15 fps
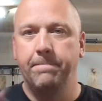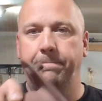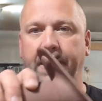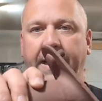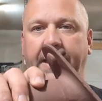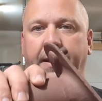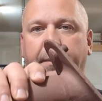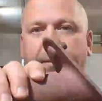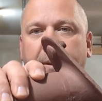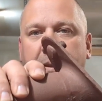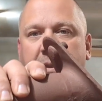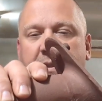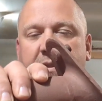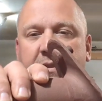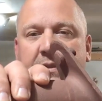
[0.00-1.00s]
Bam!
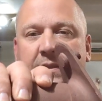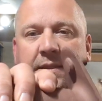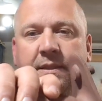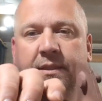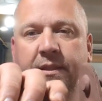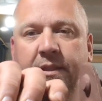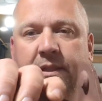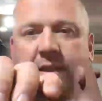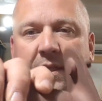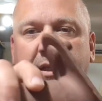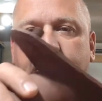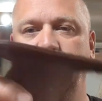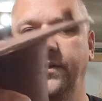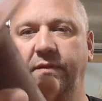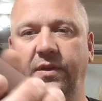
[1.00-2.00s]

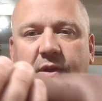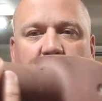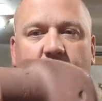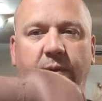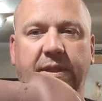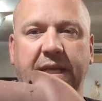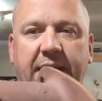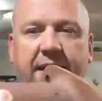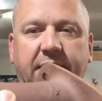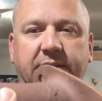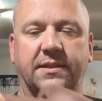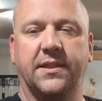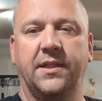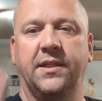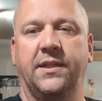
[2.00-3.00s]
If you don't know what that
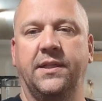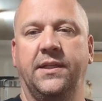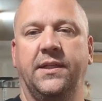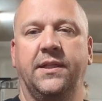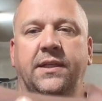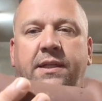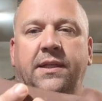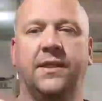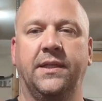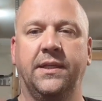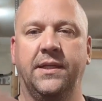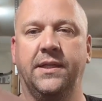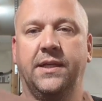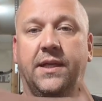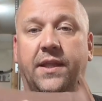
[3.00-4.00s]
is
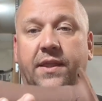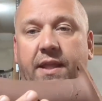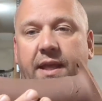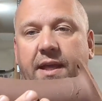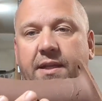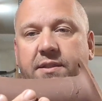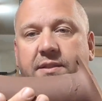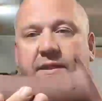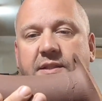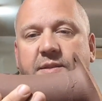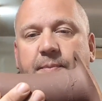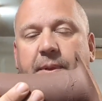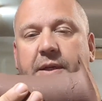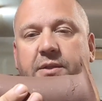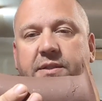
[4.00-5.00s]
a
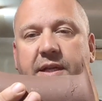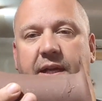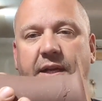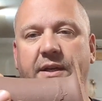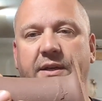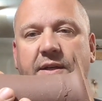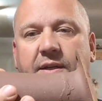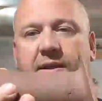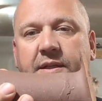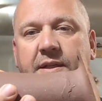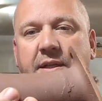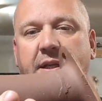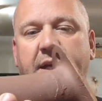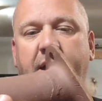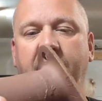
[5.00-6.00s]
spare tire
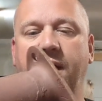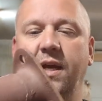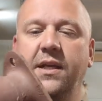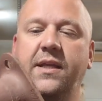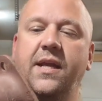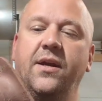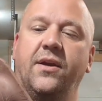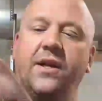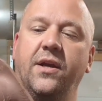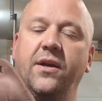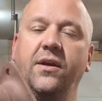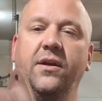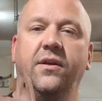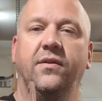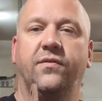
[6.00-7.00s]

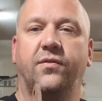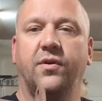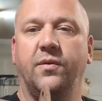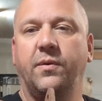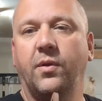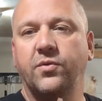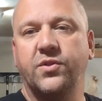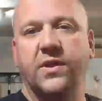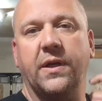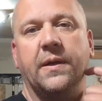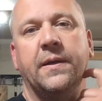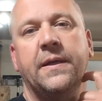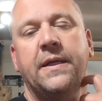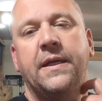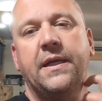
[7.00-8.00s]
carrier for a Roadster.
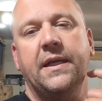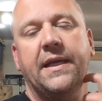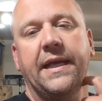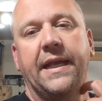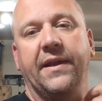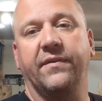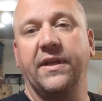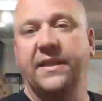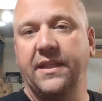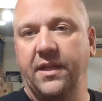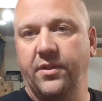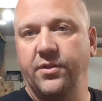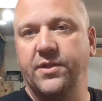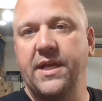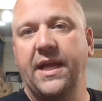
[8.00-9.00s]
And I've got that
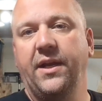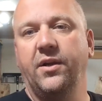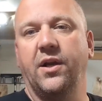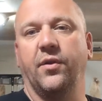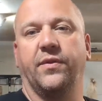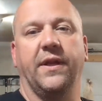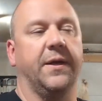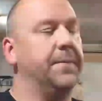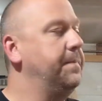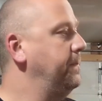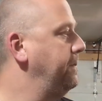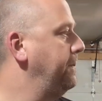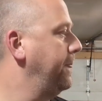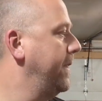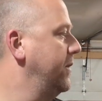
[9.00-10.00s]
other tire out there.
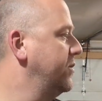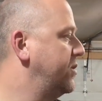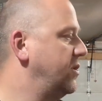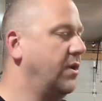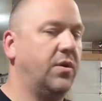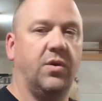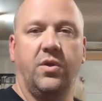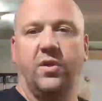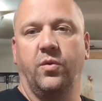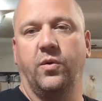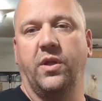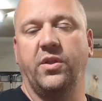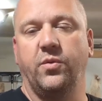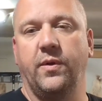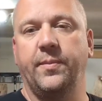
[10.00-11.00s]
So, or the
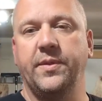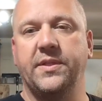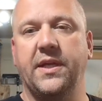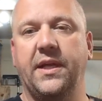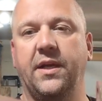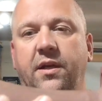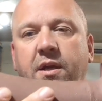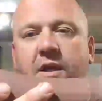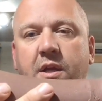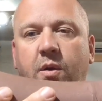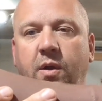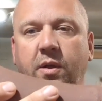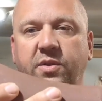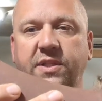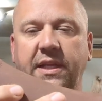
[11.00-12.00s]
other rim and tire.
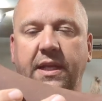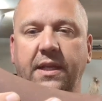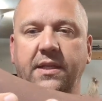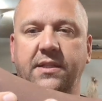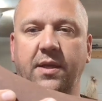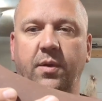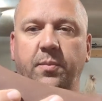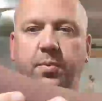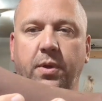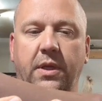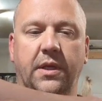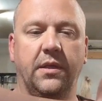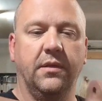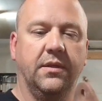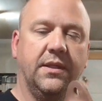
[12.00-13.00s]
What I was thinking is I would
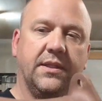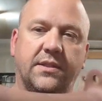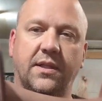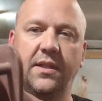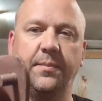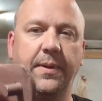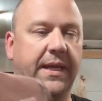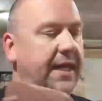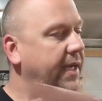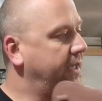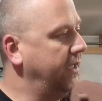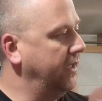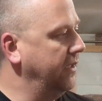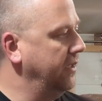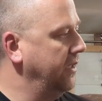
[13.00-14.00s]
put this on the back,
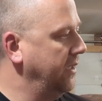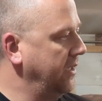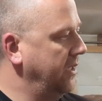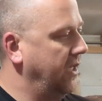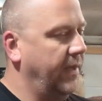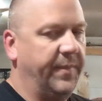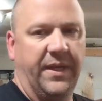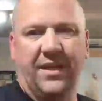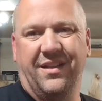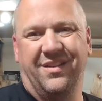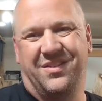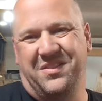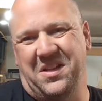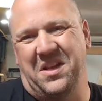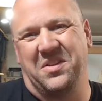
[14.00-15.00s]
and I mean,
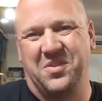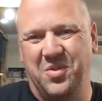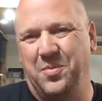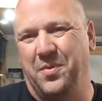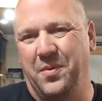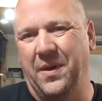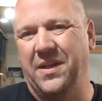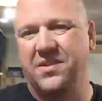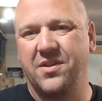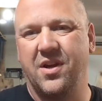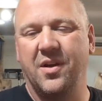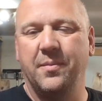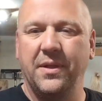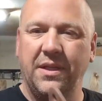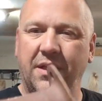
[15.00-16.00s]
it's not a super race
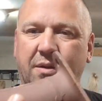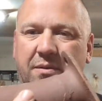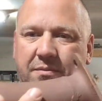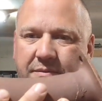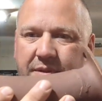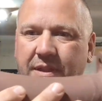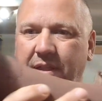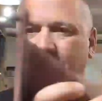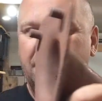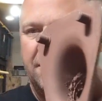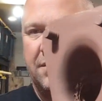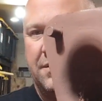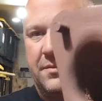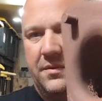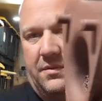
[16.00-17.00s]
car, but you know,
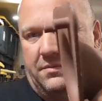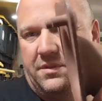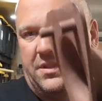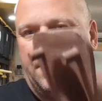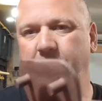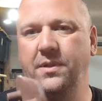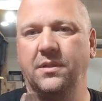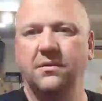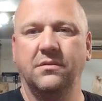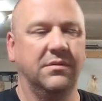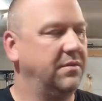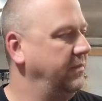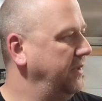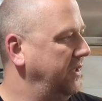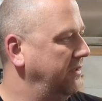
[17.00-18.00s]
something.
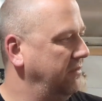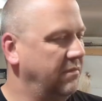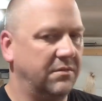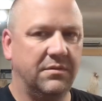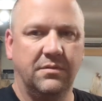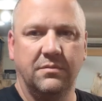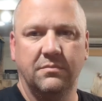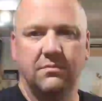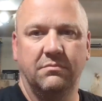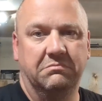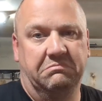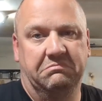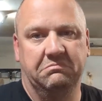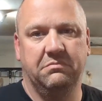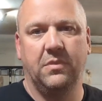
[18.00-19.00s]

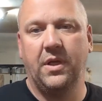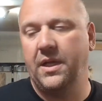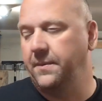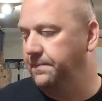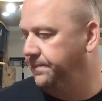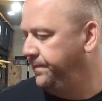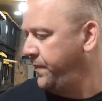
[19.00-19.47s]
Why not?